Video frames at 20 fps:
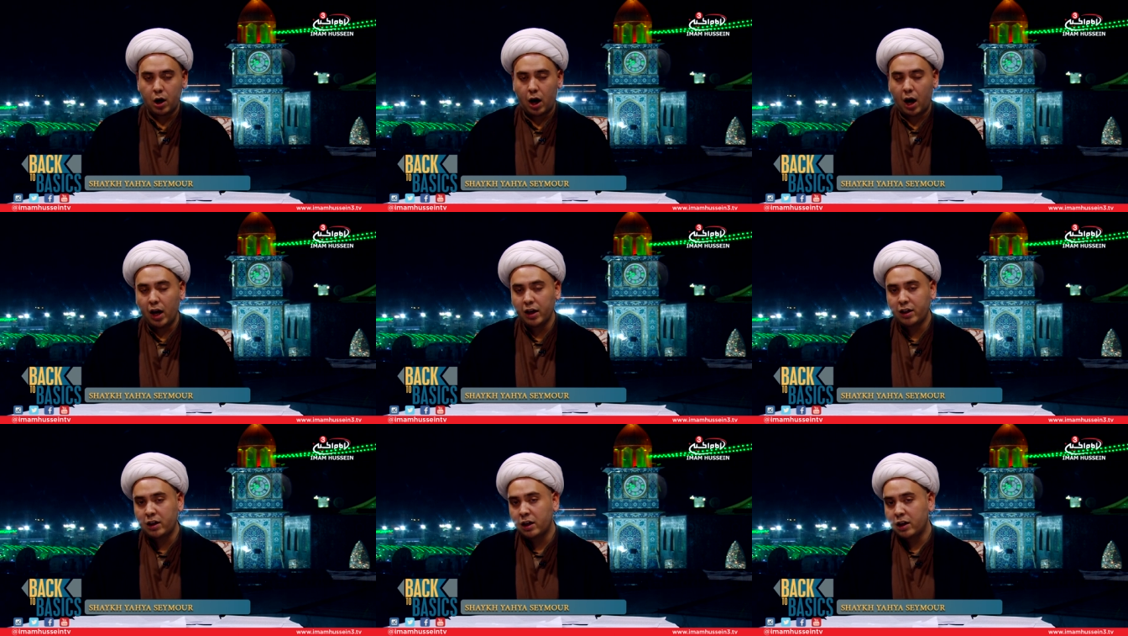
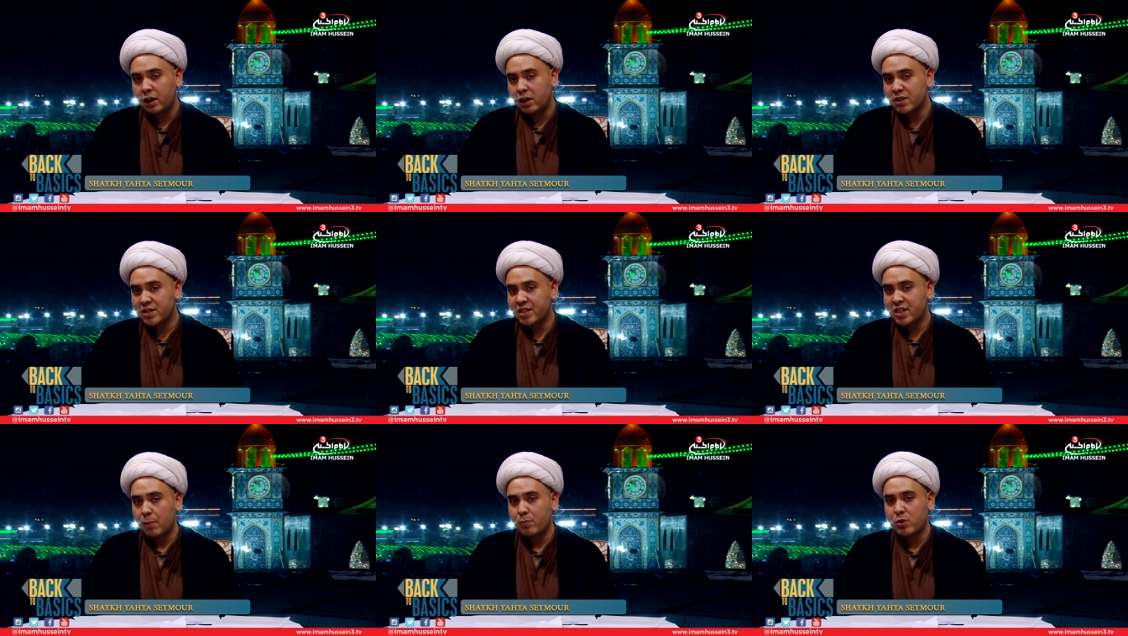I can
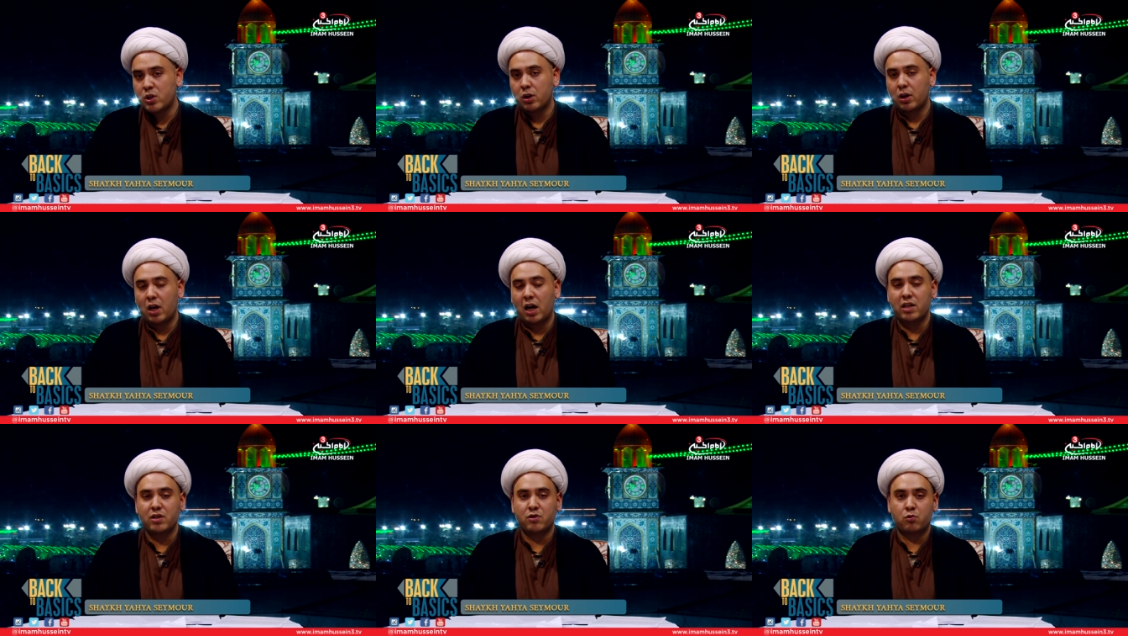
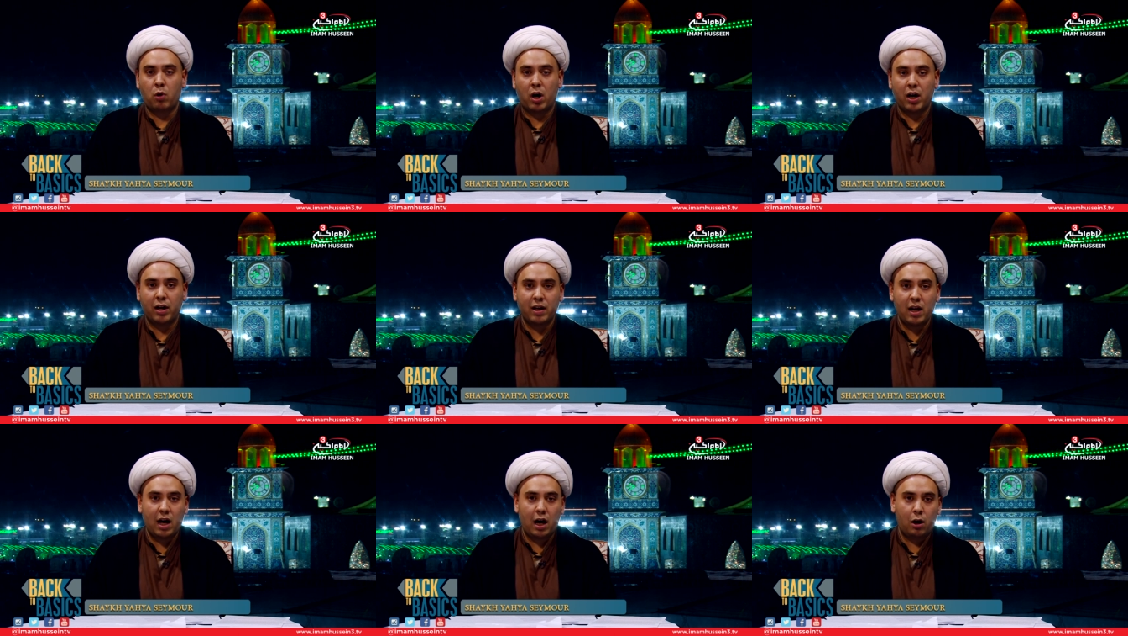conceptualize
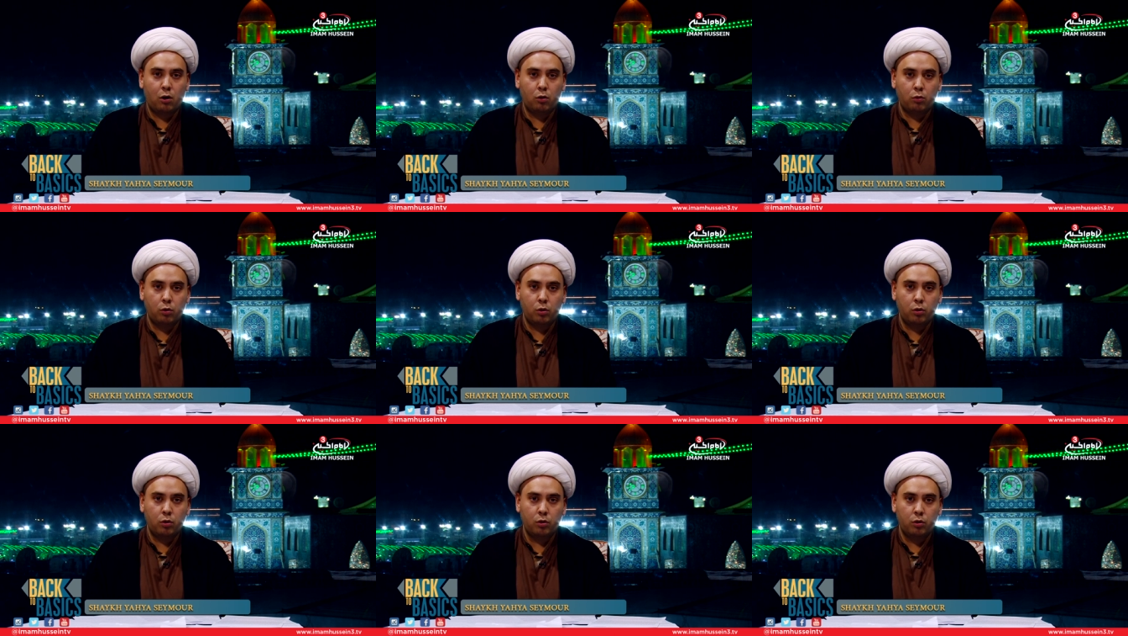right
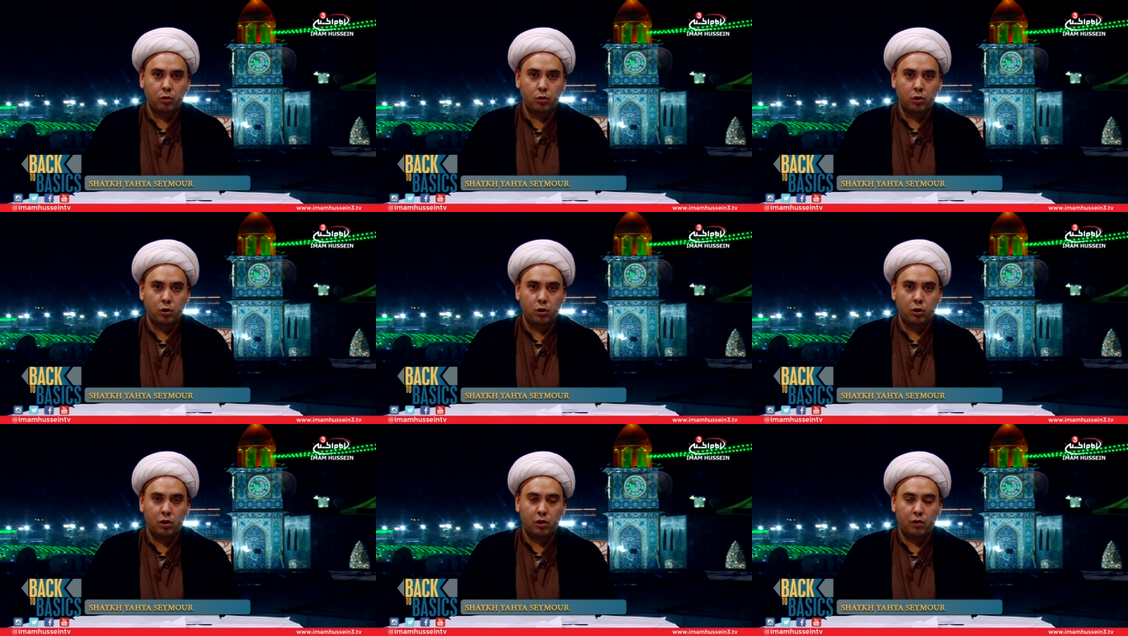now
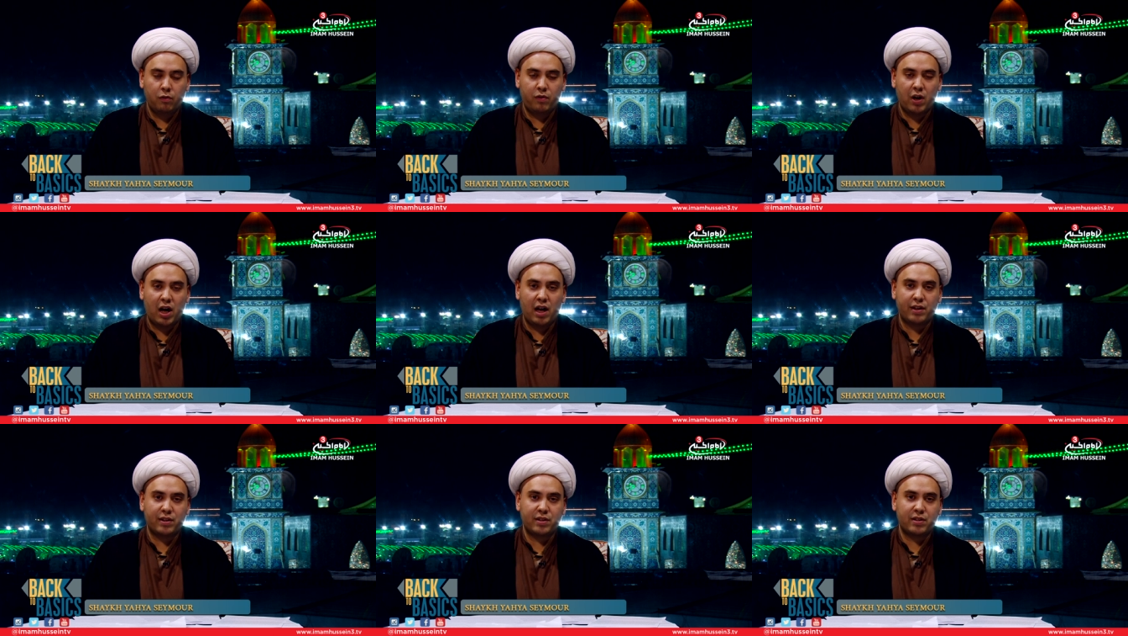
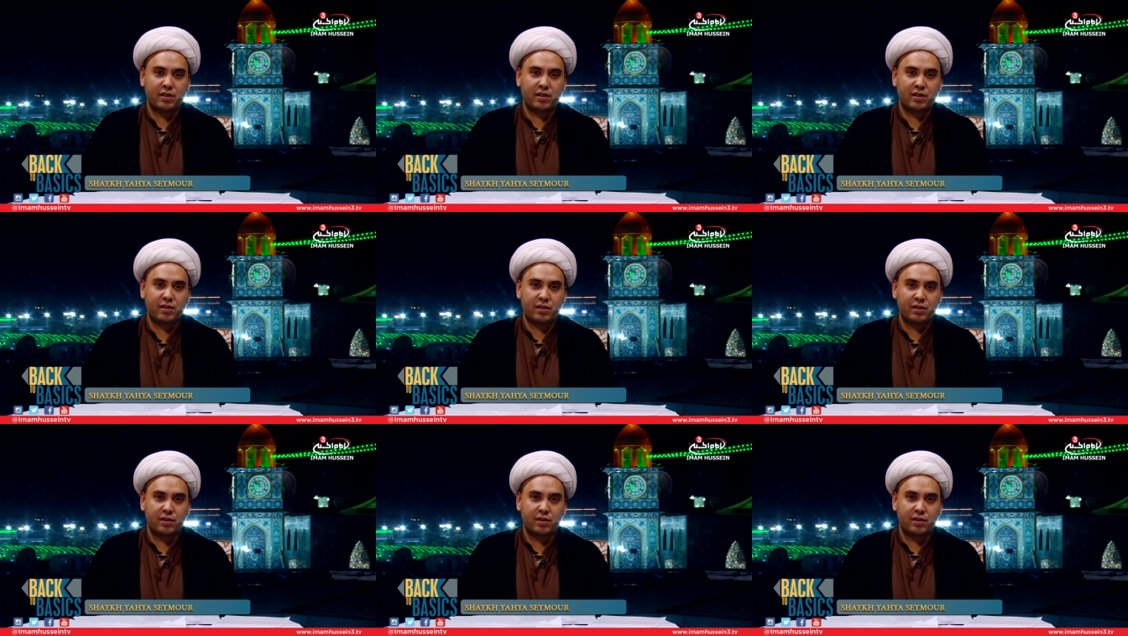that